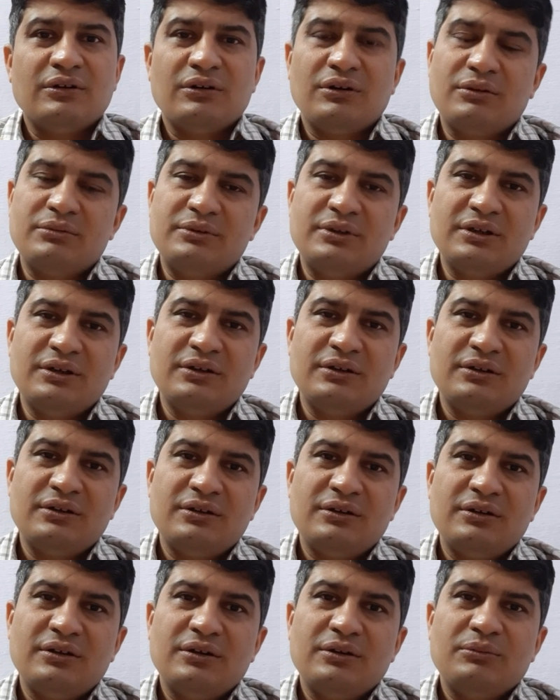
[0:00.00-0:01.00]
of the
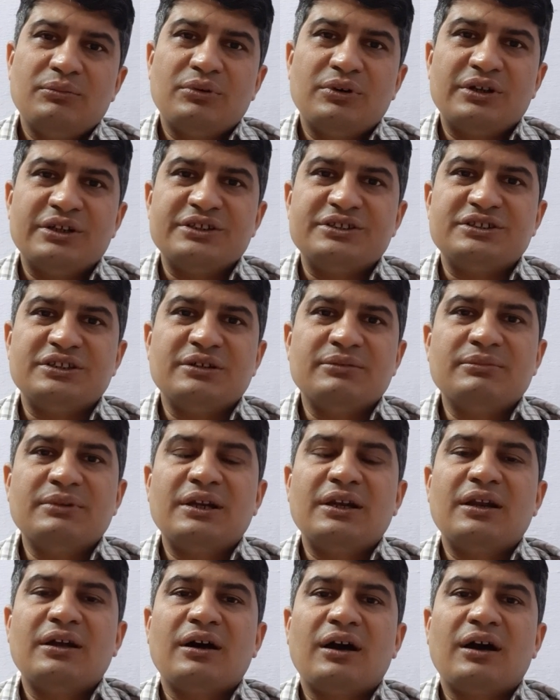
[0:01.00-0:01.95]
potassium, and